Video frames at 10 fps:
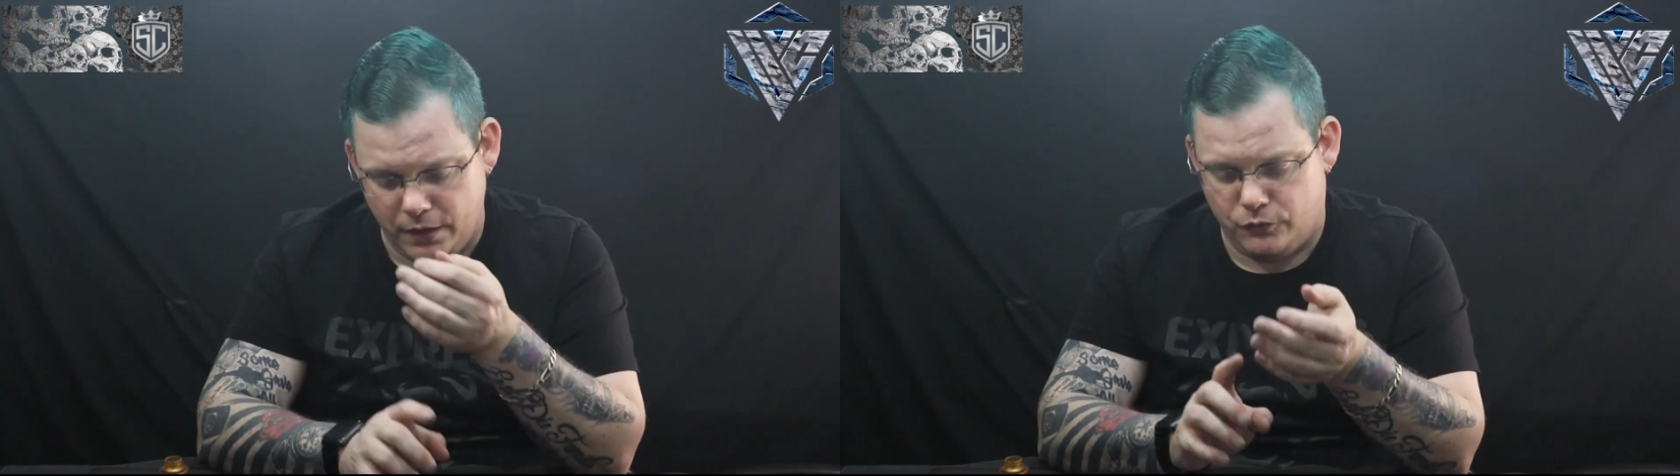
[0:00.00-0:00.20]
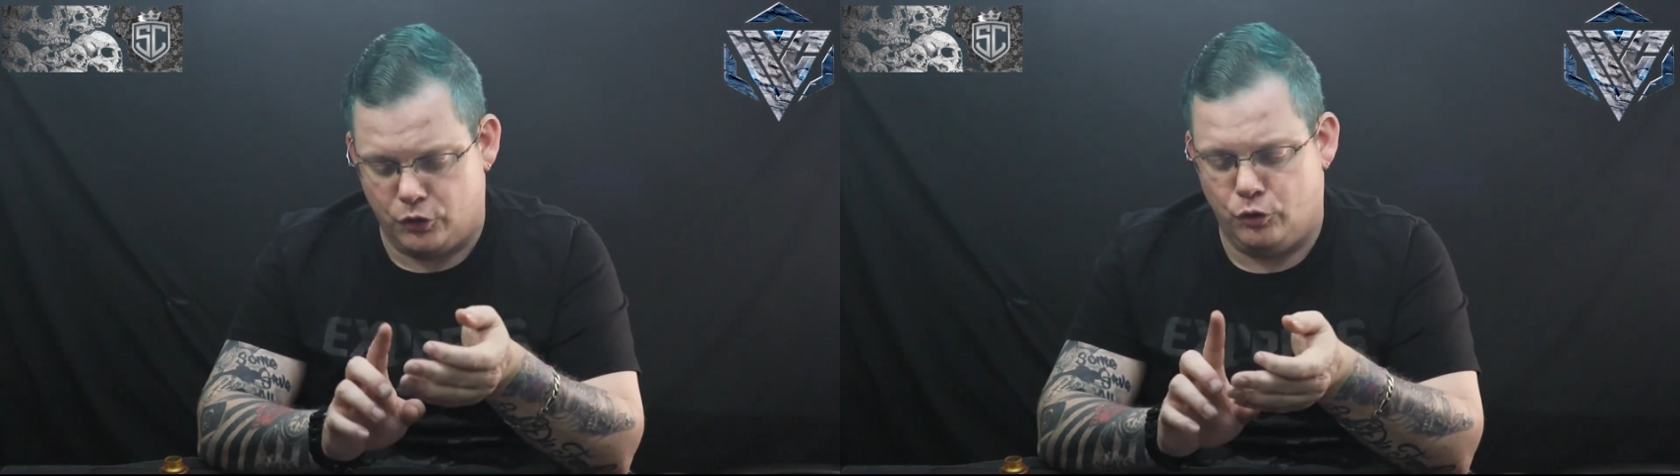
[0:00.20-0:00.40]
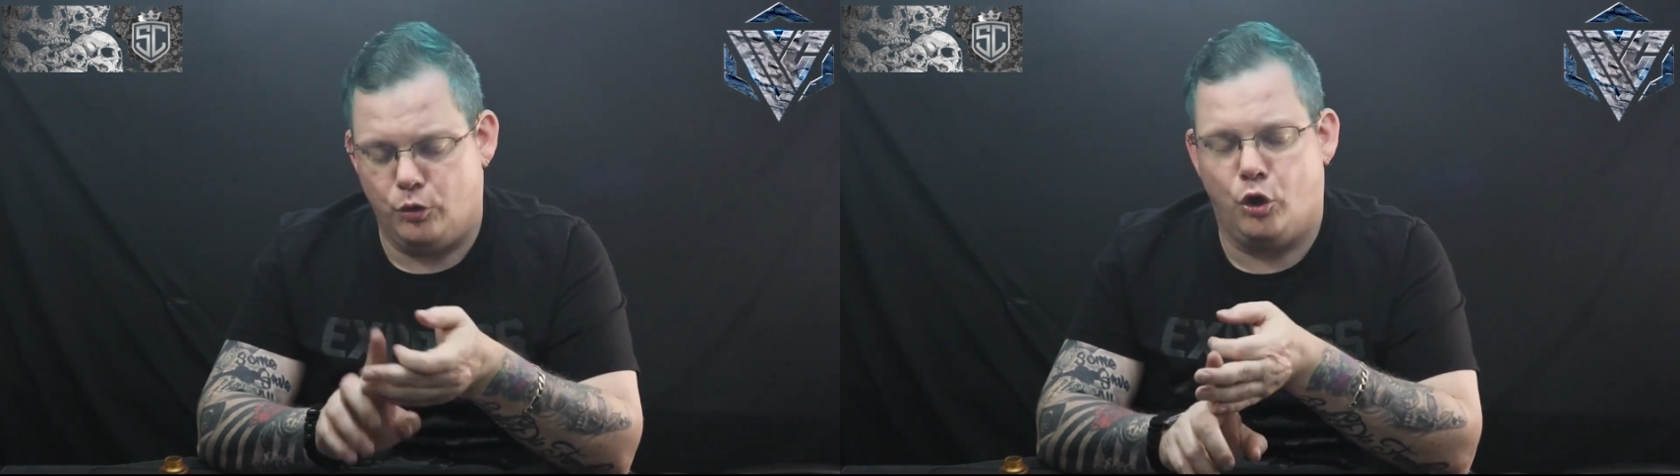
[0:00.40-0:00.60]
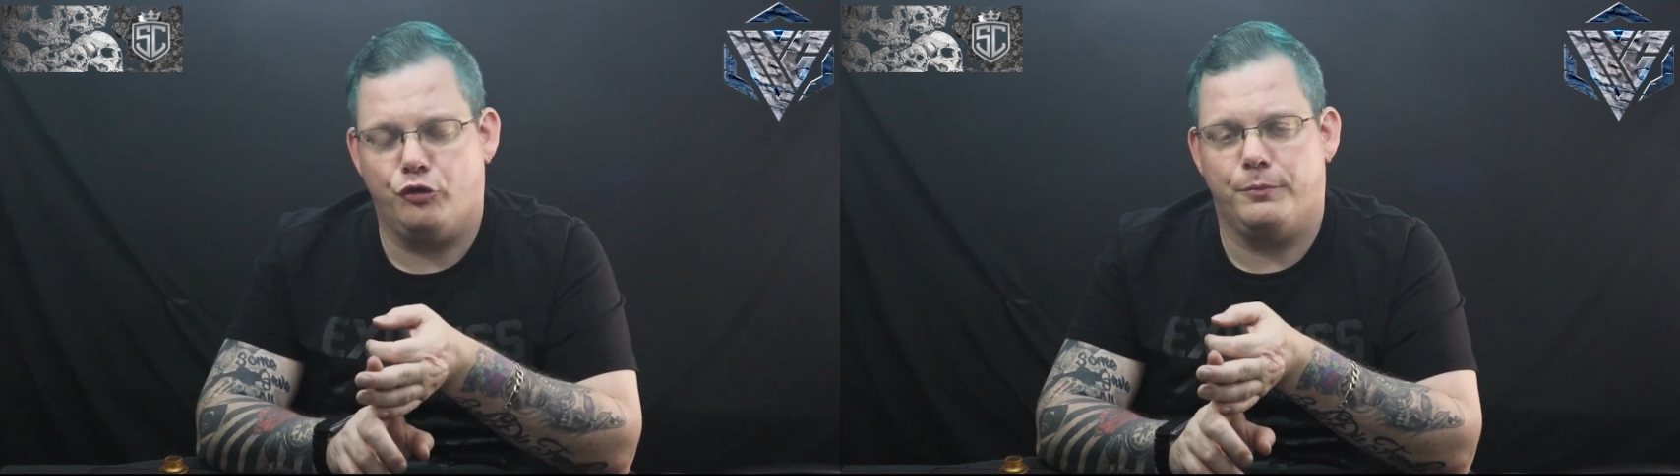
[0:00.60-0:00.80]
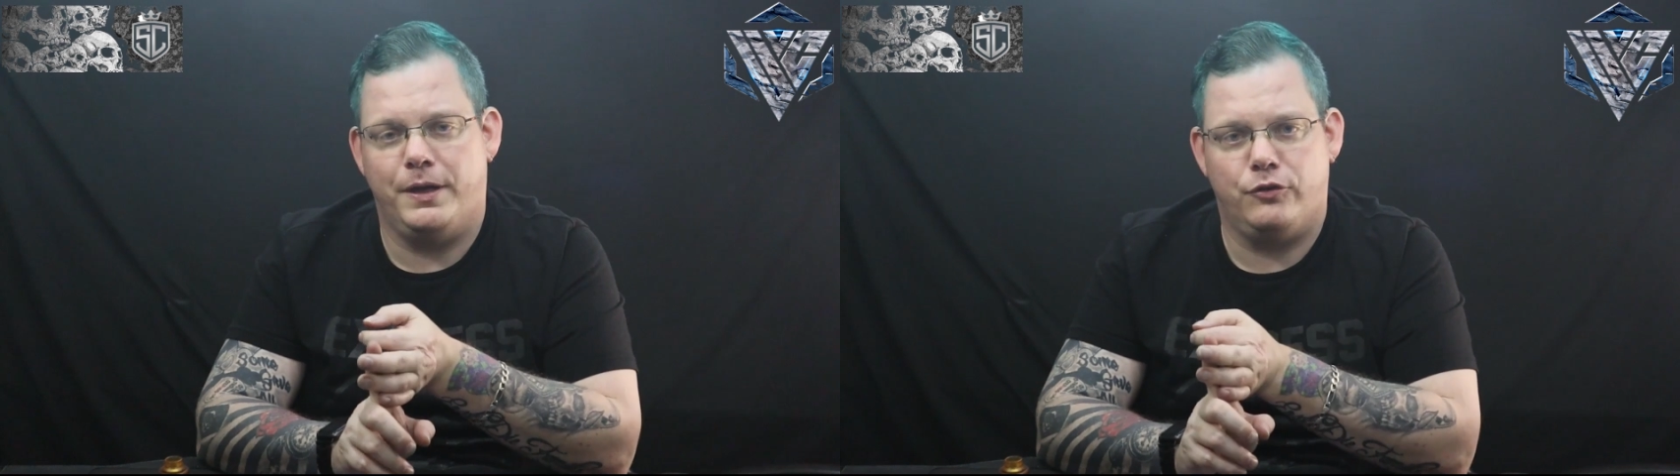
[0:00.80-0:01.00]
the new
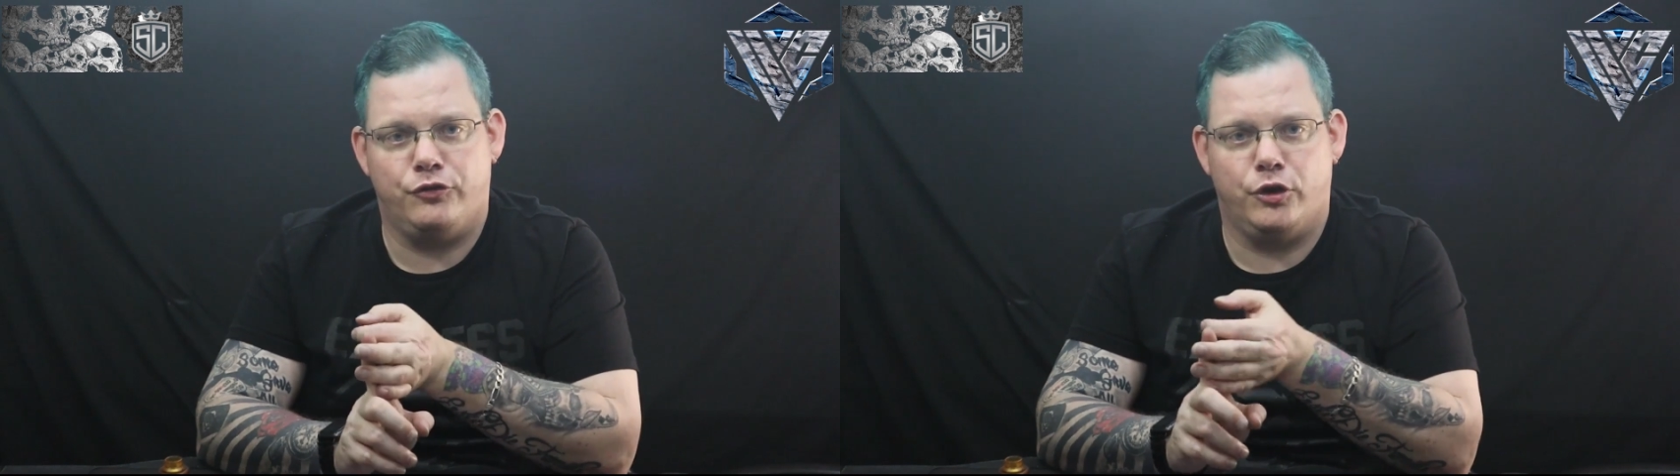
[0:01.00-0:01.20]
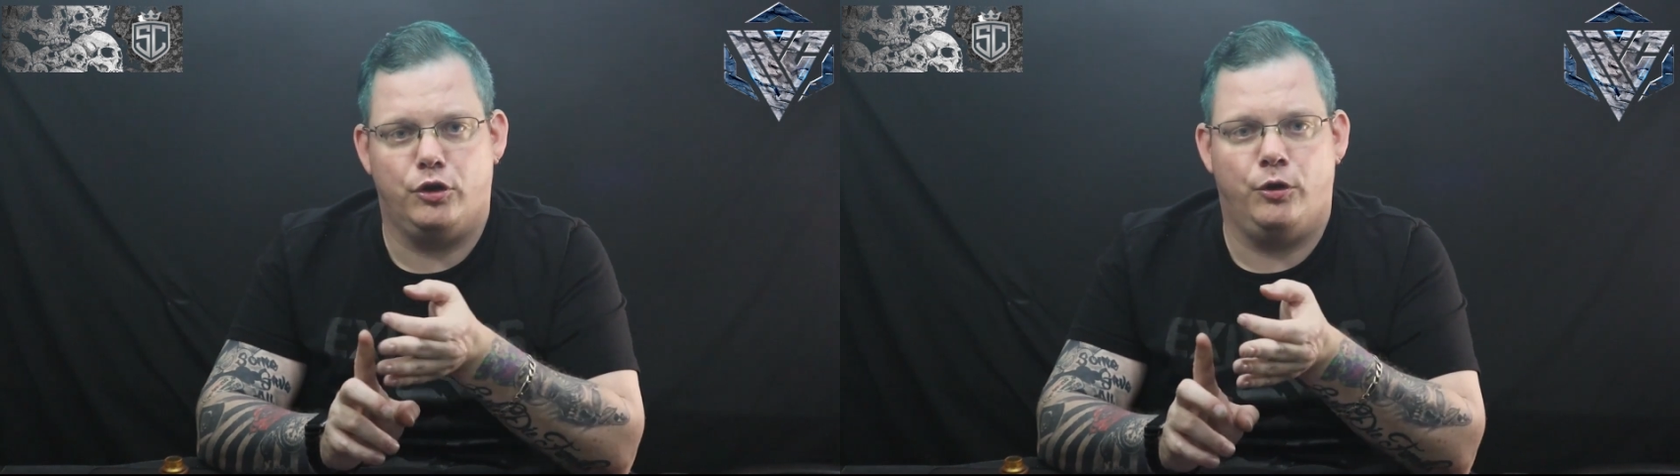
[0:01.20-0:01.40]
Ultim Insert